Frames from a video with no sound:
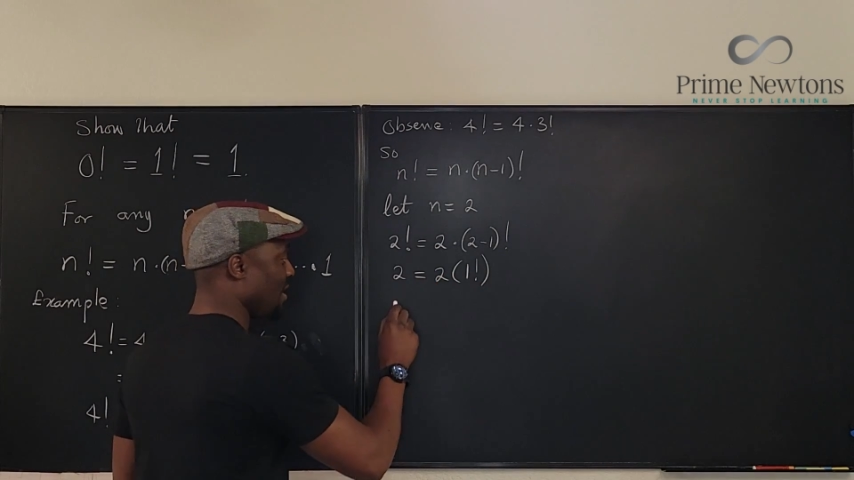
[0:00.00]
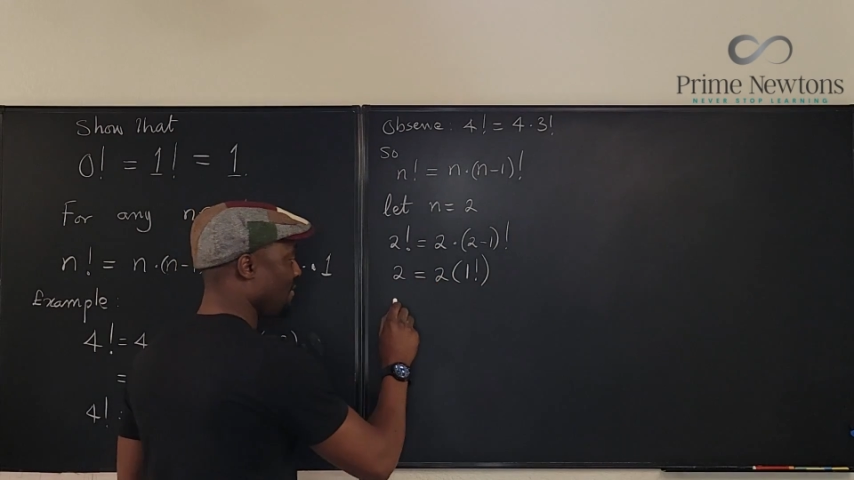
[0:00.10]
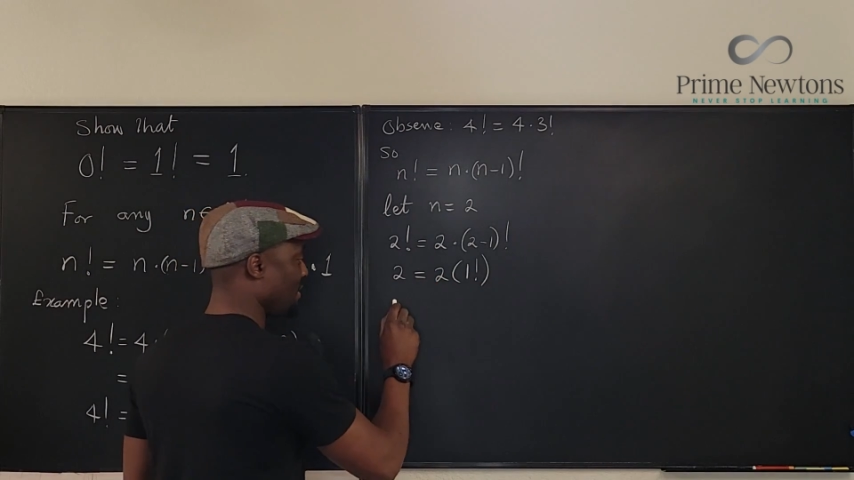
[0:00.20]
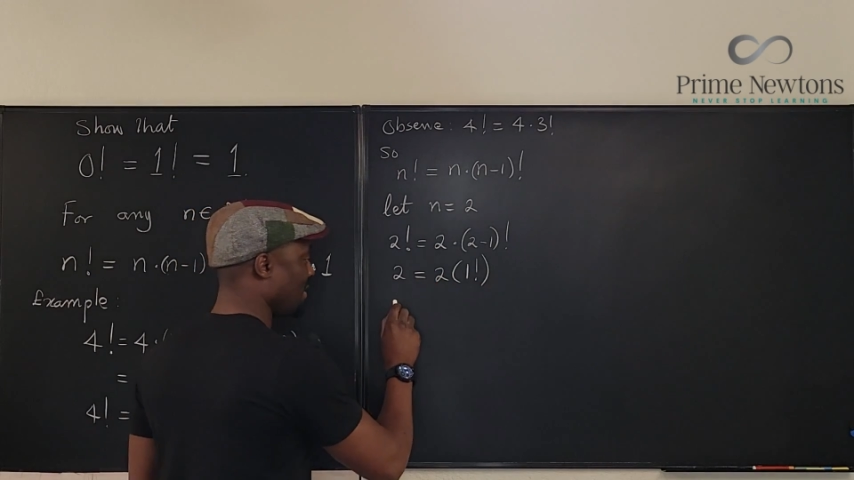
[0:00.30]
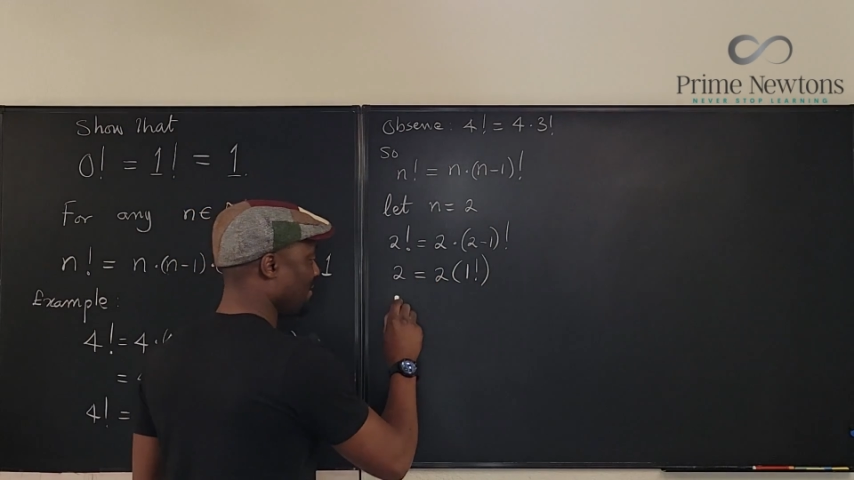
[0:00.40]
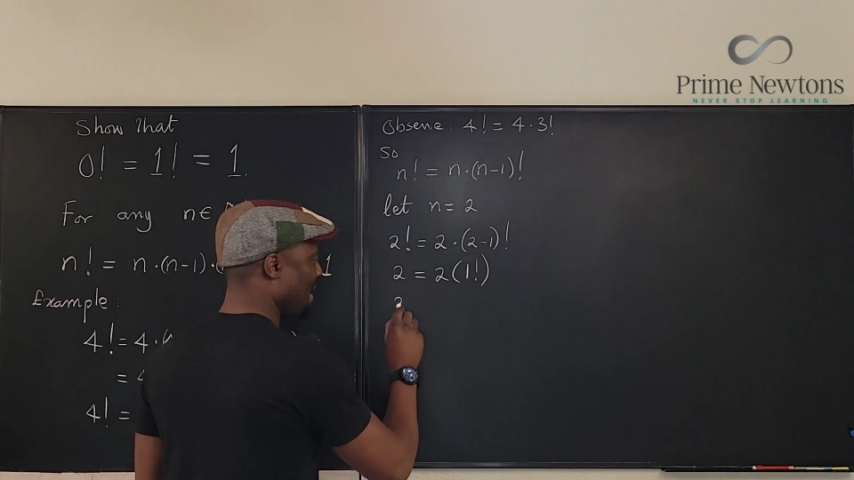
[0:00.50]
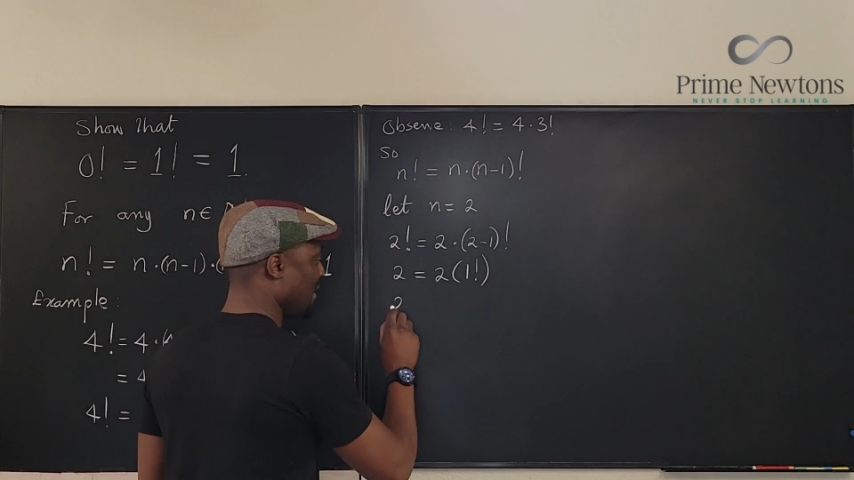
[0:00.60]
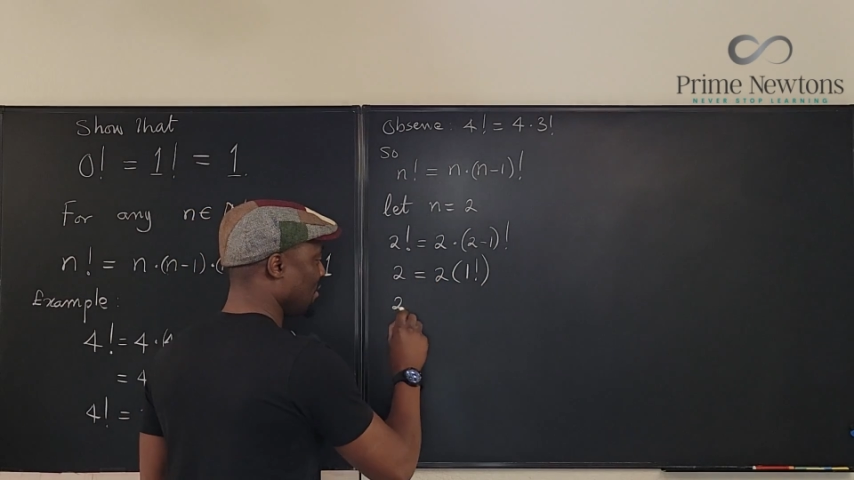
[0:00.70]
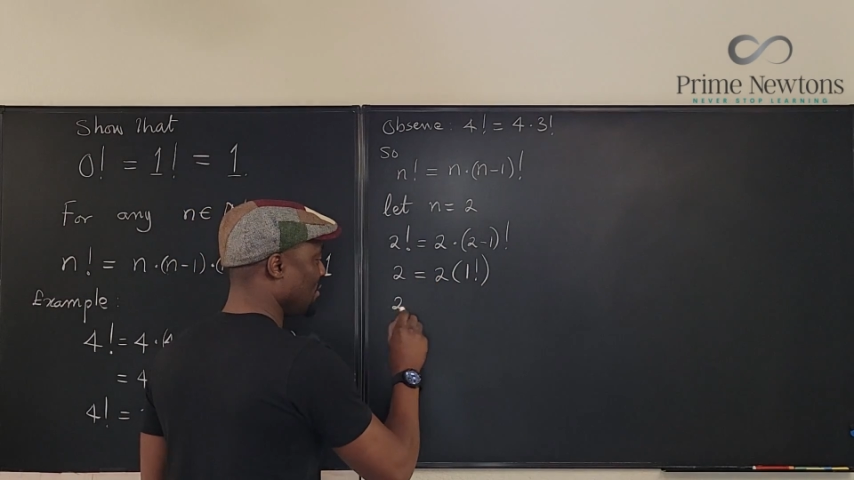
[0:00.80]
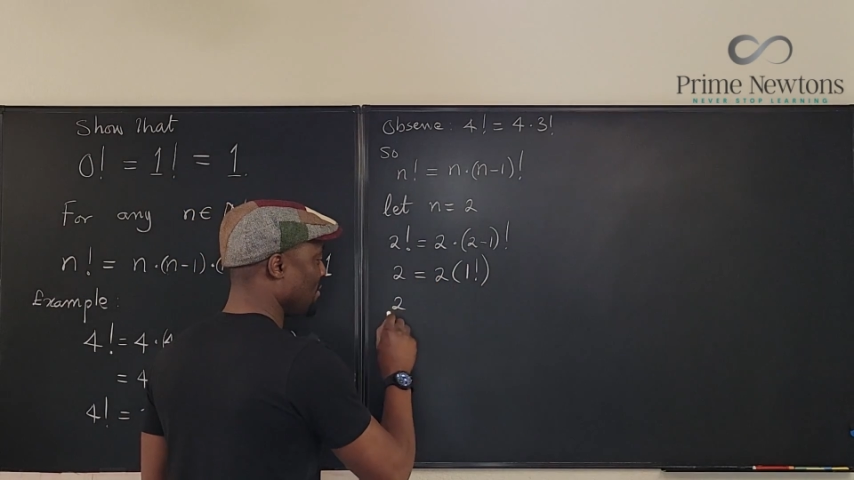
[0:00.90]
If you
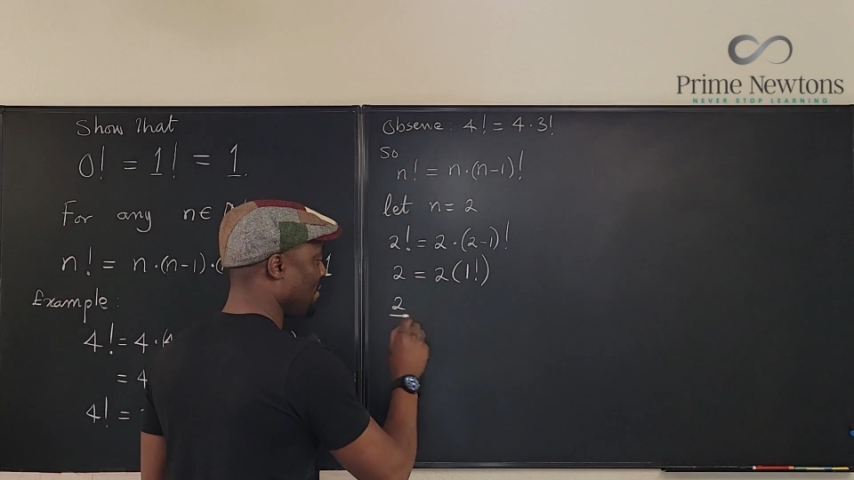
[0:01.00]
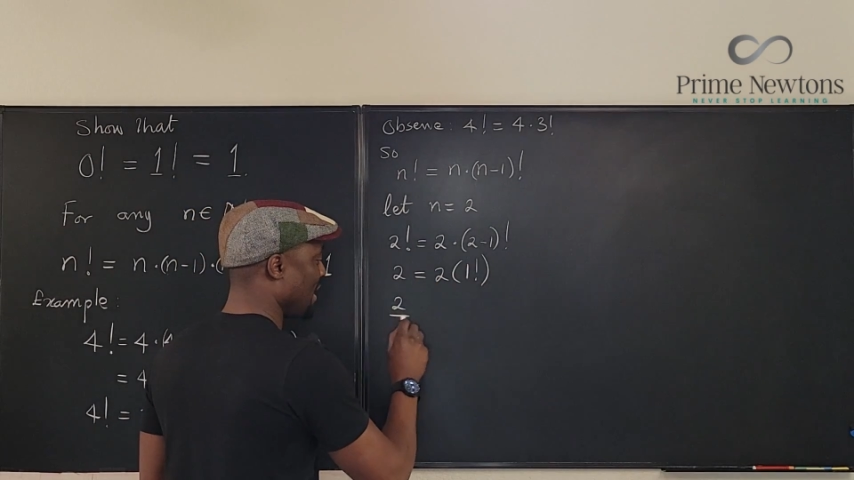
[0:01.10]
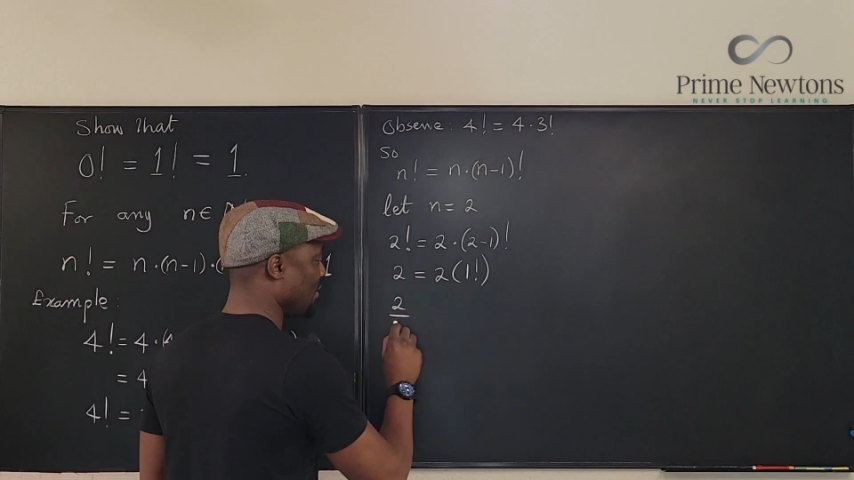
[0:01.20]
divide 2 by